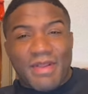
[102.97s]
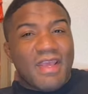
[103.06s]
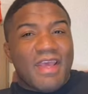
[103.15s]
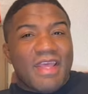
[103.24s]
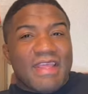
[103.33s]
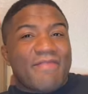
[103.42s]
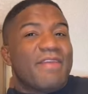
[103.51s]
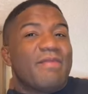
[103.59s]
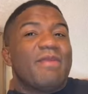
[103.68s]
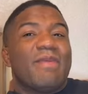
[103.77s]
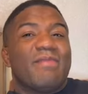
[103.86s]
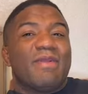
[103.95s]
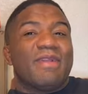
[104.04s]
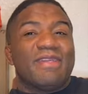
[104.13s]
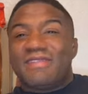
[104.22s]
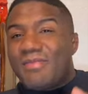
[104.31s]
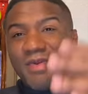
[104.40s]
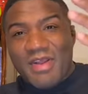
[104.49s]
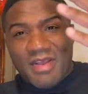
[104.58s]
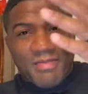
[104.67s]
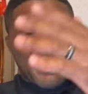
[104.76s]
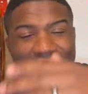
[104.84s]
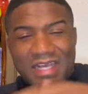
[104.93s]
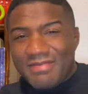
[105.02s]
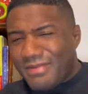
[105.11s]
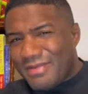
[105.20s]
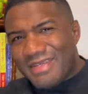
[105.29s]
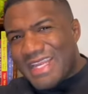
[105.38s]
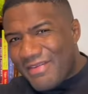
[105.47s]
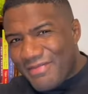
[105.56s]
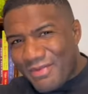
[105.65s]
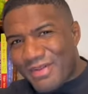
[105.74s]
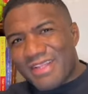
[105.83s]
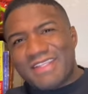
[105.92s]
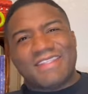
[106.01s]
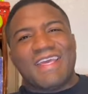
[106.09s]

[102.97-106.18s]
That family member is somewhere up in the hospital, ninth floor, let's say.